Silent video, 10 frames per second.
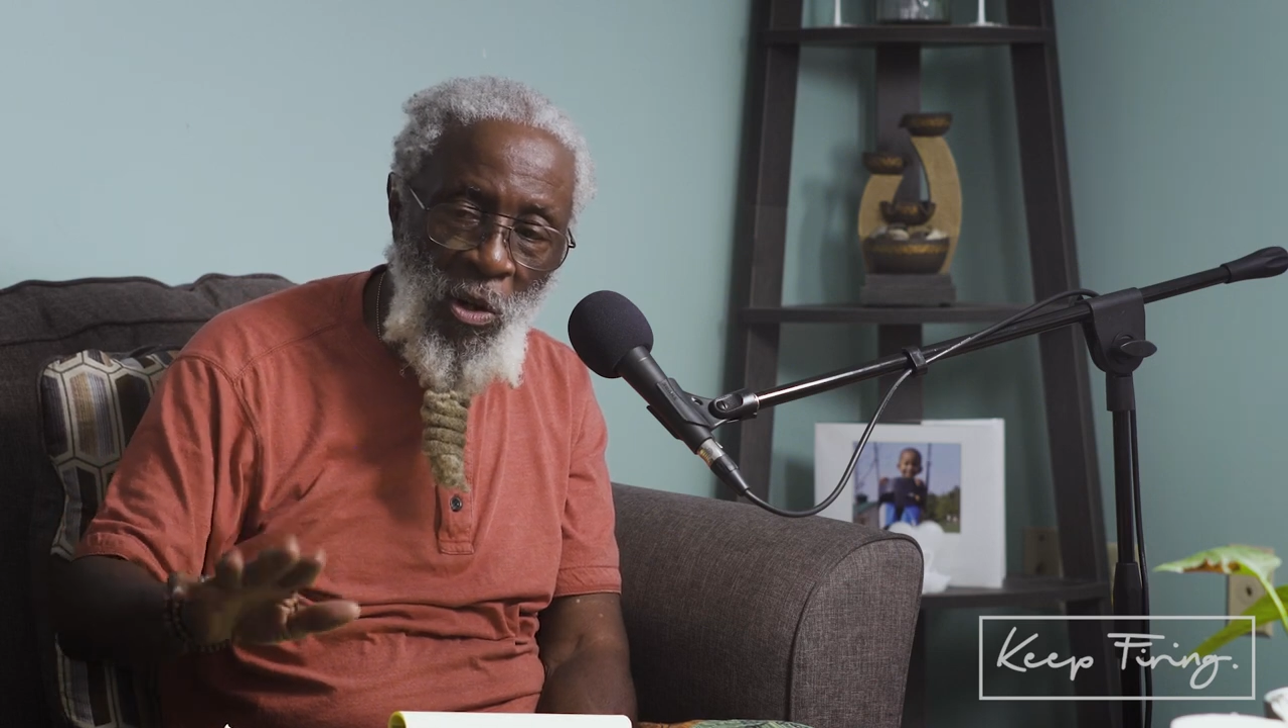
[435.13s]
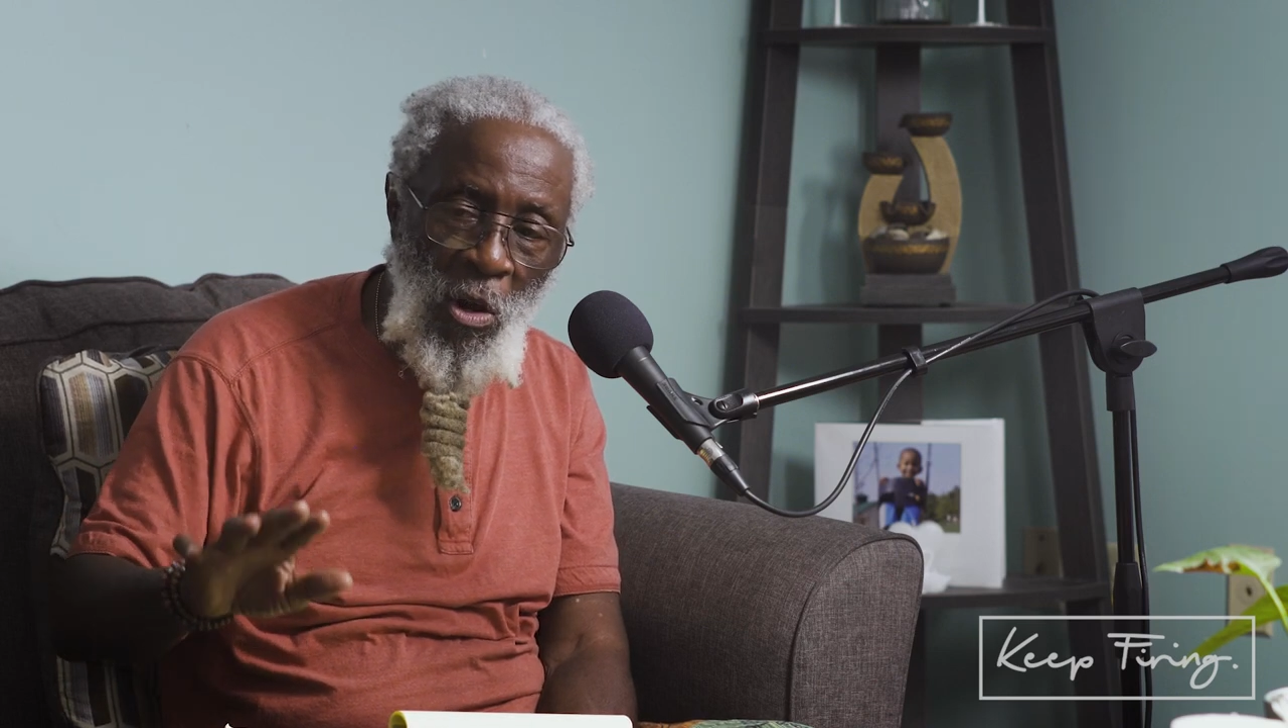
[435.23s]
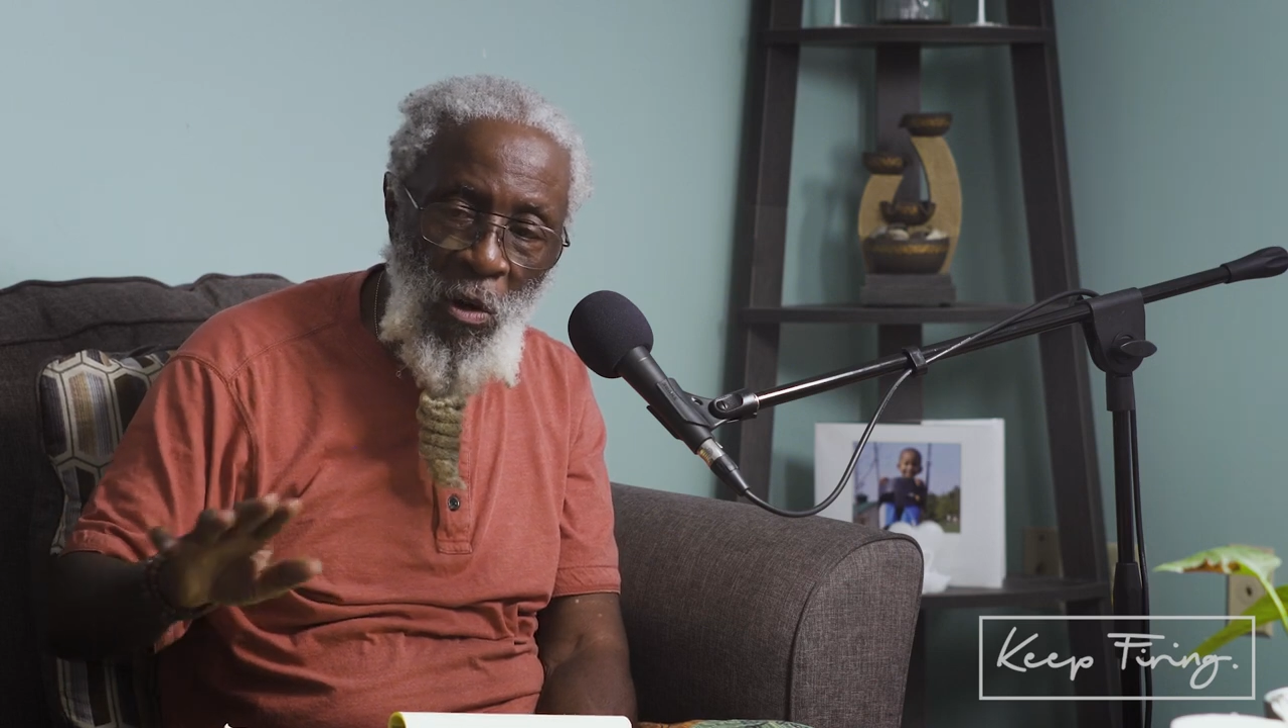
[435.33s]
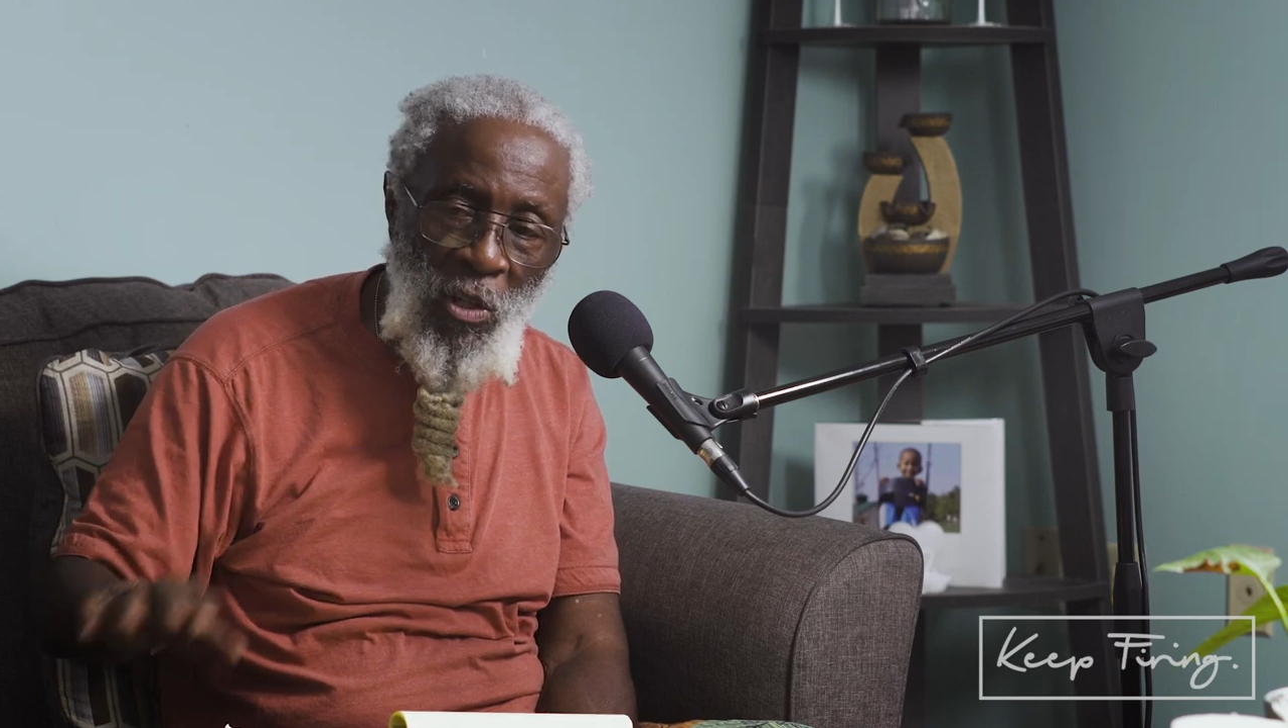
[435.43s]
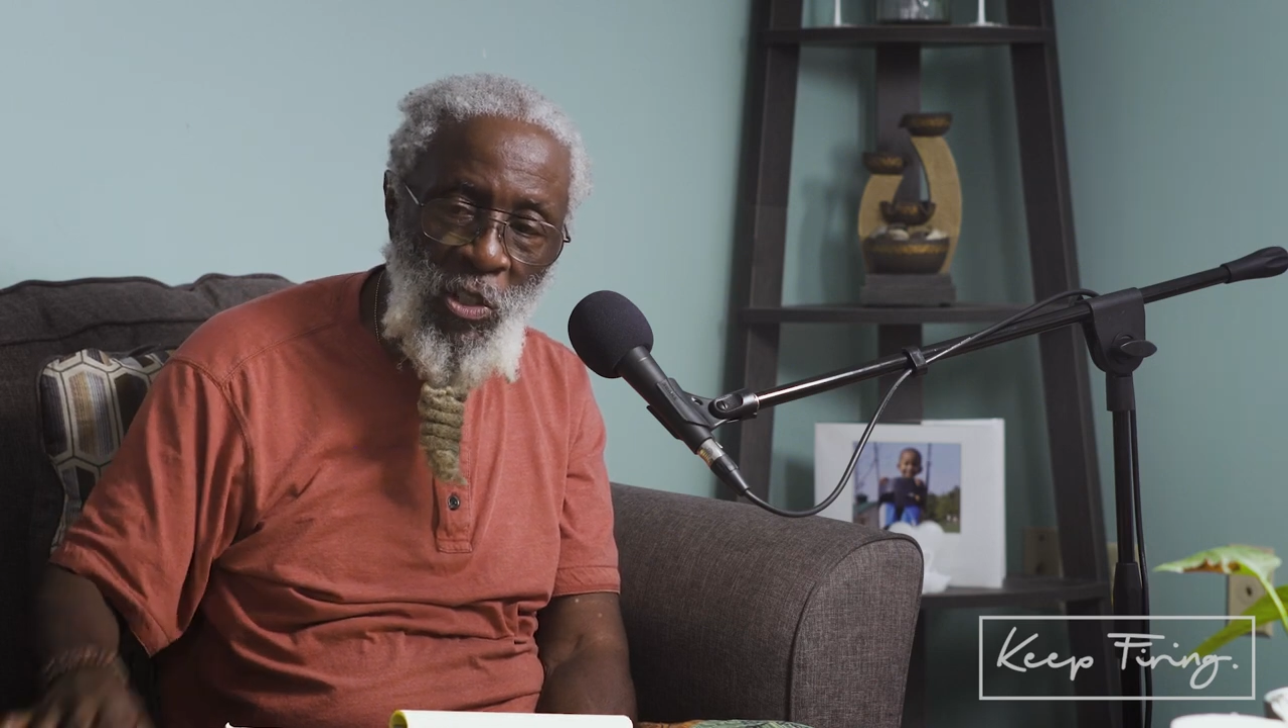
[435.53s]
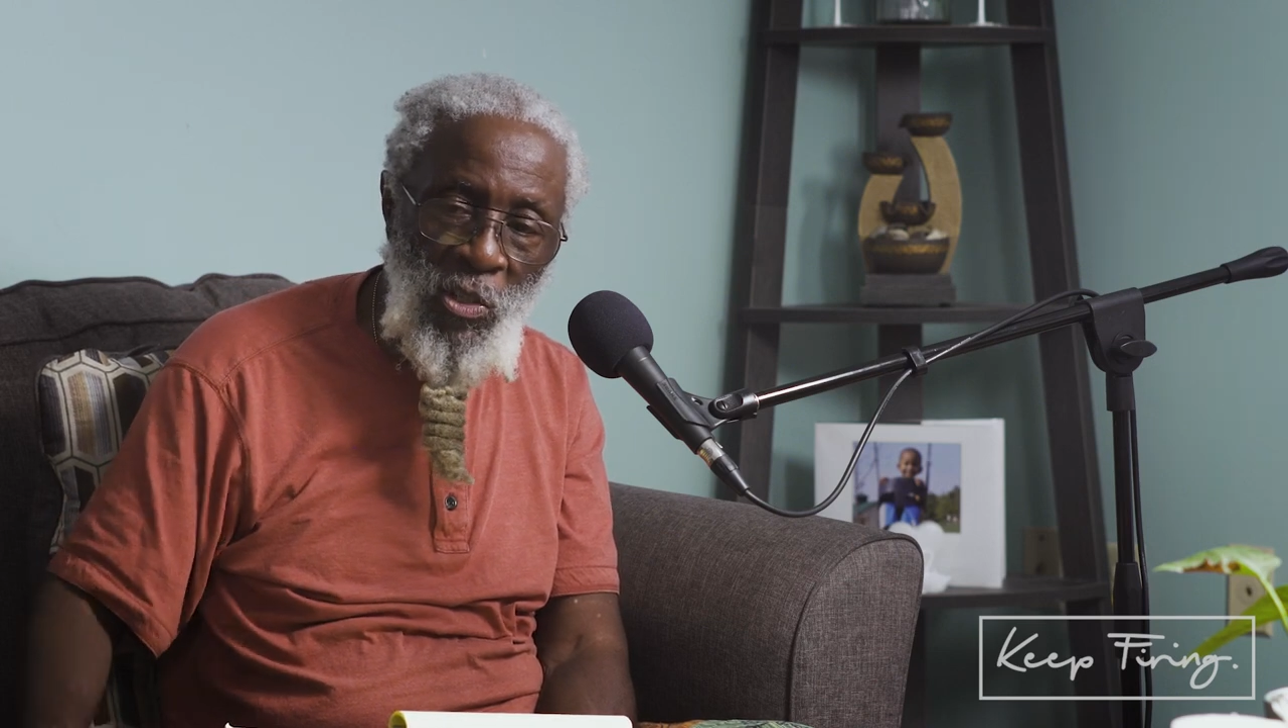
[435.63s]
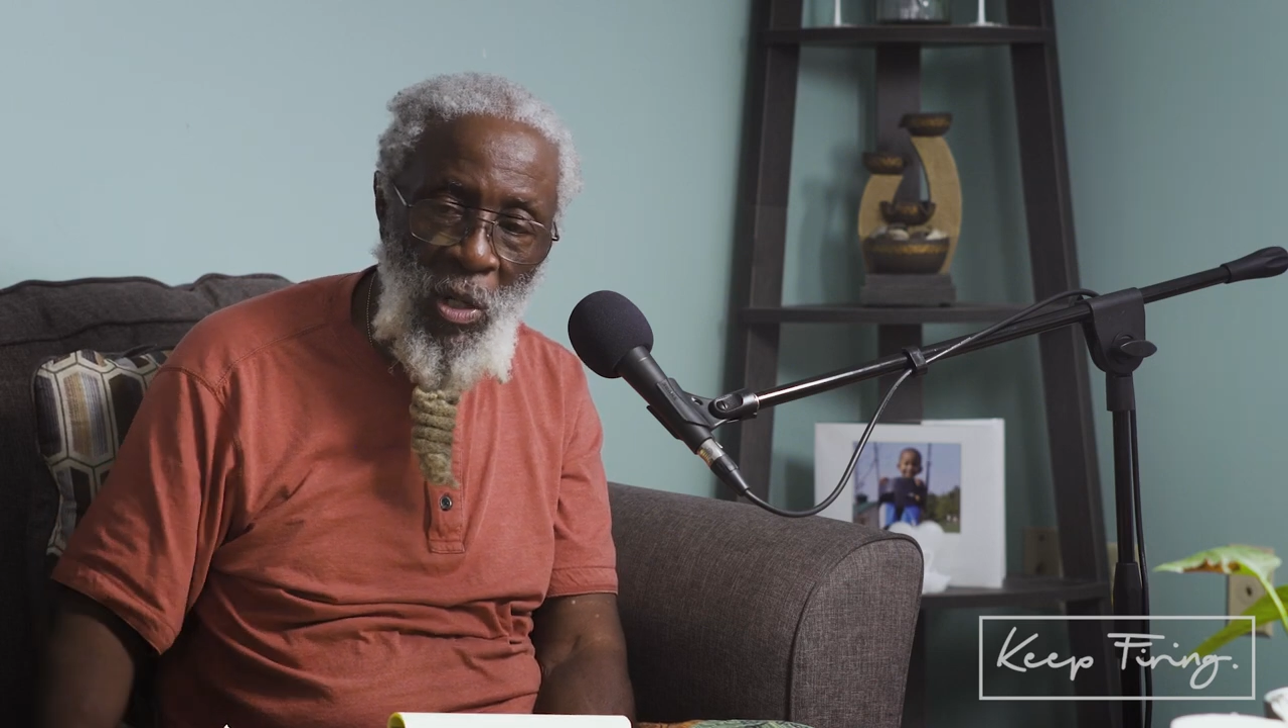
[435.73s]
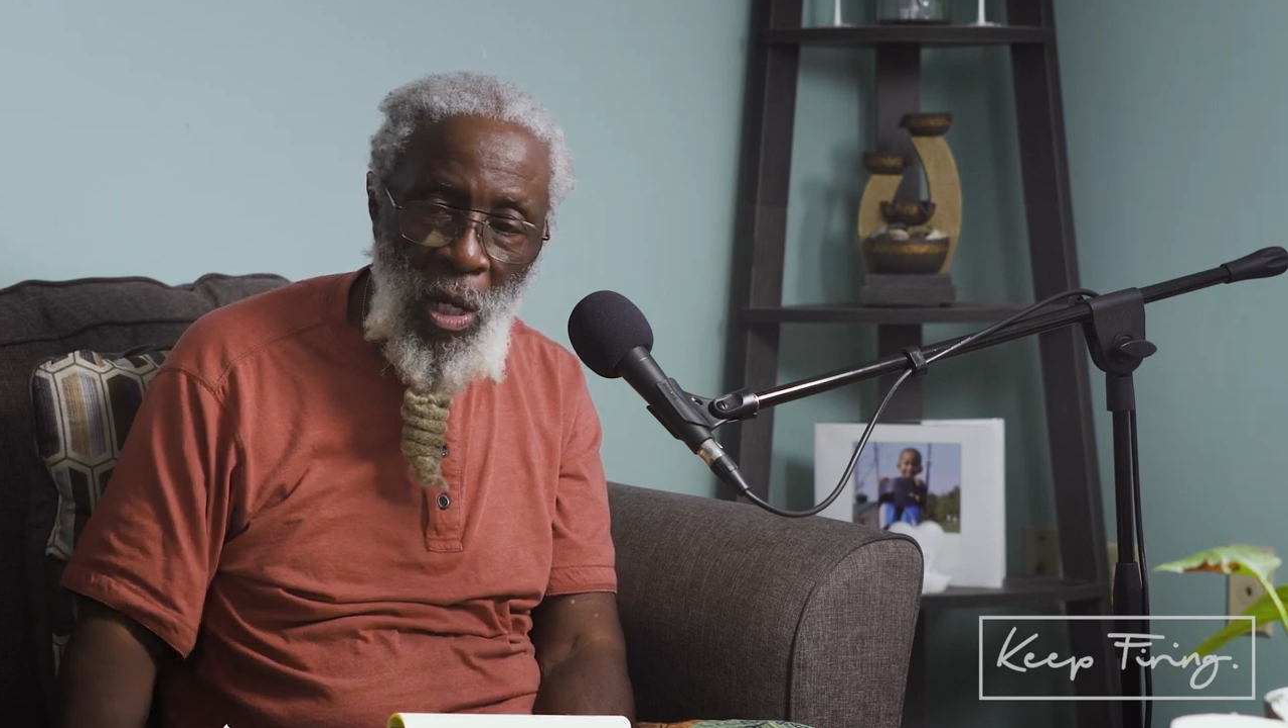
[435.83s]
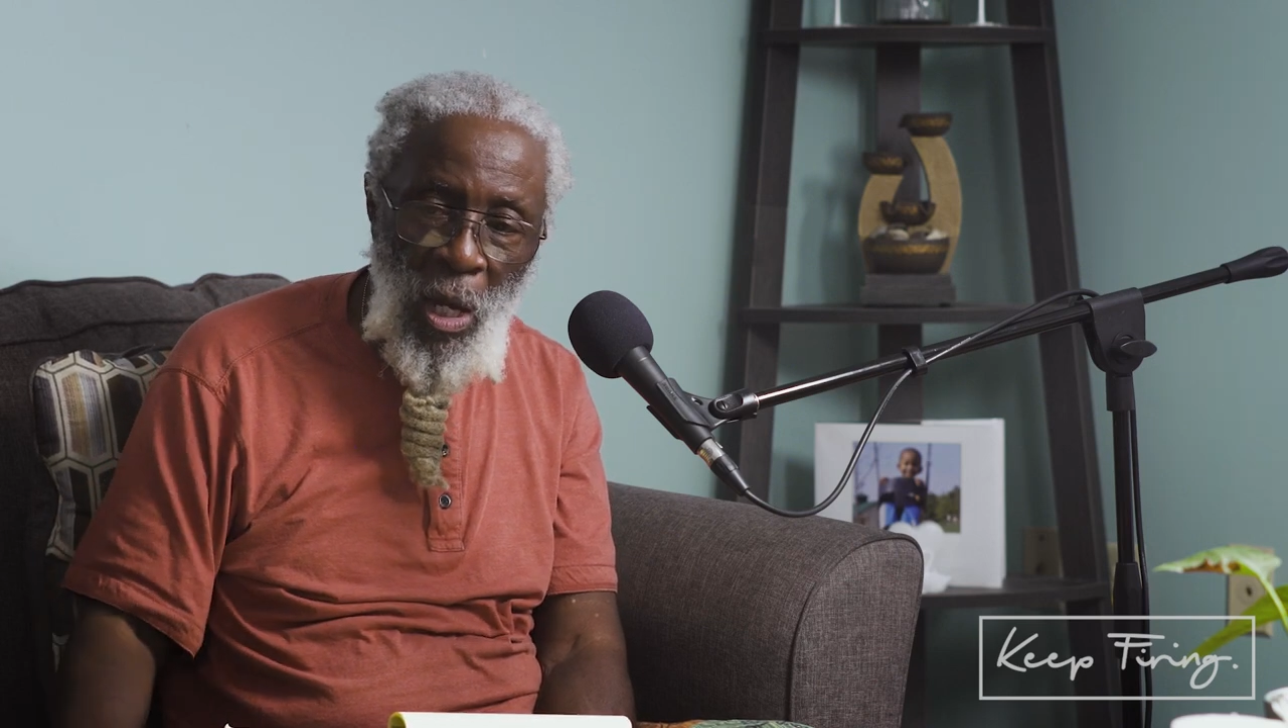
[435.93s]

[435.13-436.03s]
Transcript: nourish